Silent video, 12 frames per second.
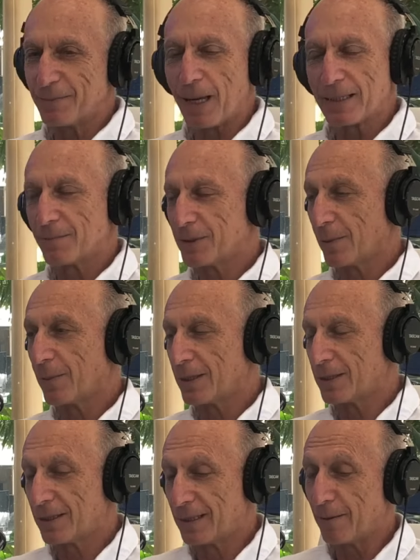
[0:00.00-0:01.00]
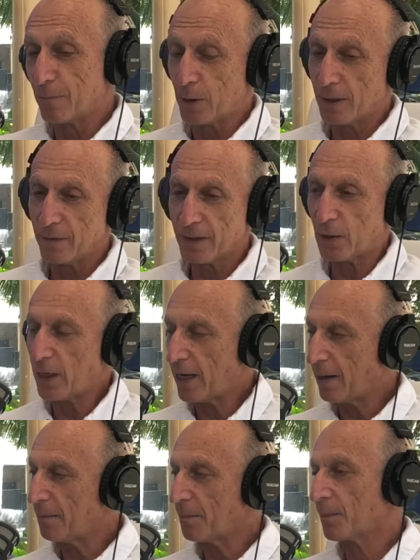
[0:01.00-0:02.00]
makes it so much more difficult.
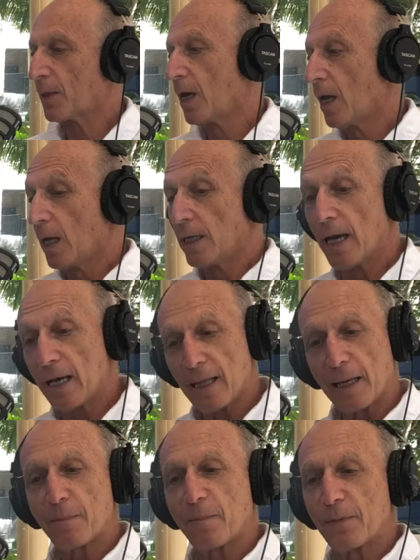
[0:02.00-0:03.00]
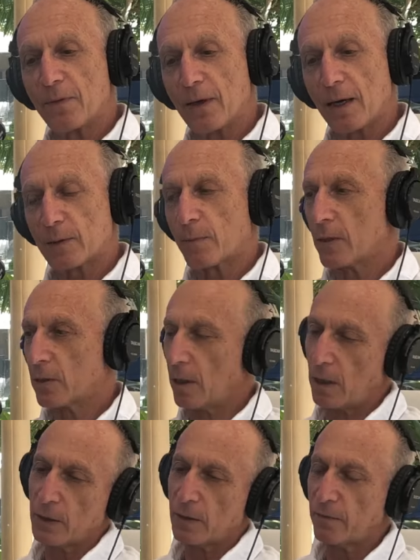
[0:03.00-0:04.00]
Yeah, like the expression,
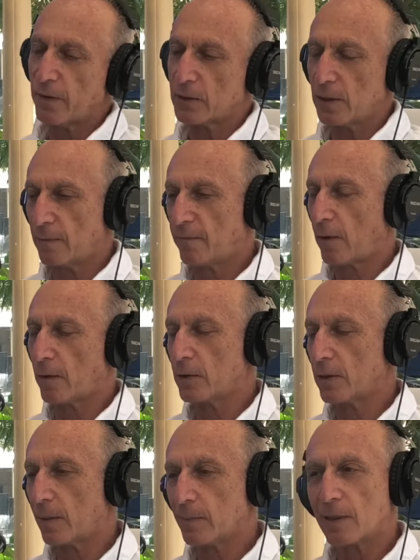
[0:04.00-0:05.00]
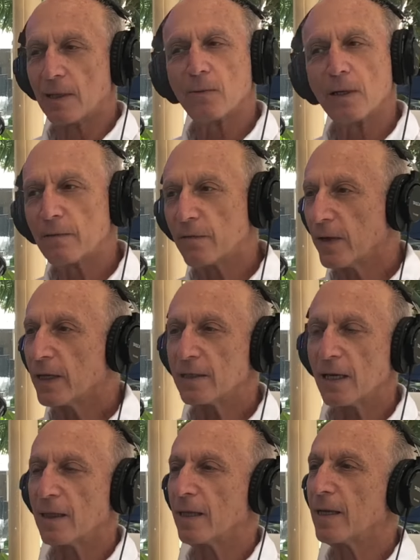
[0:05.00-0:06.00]
"Oh, you could fix it in Photoshop." You know what?
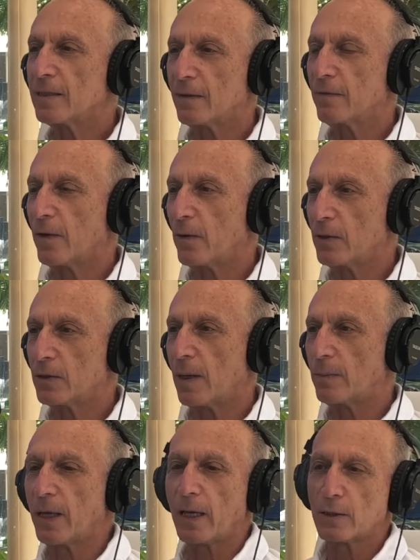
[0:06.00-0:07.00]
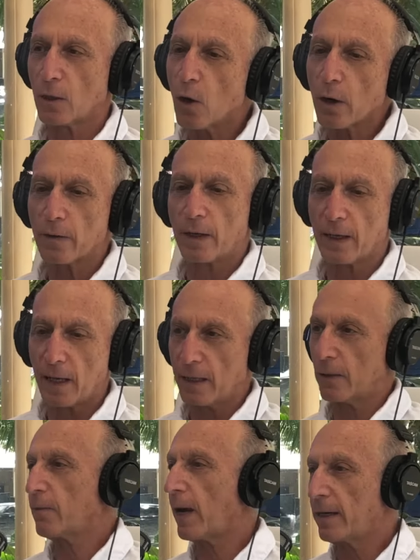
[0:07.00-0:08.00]
Fixing things in Photoshop takes longer than
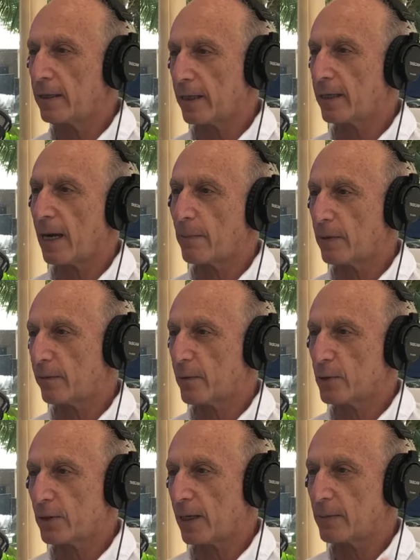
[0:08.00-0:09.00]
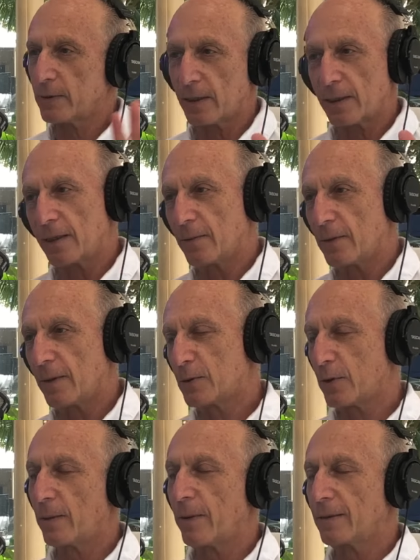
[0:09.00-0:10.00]
getting it right in the camera the first time. It's like
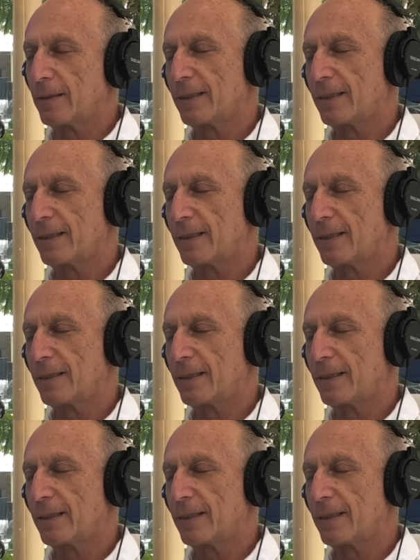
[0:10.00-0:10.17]
trying about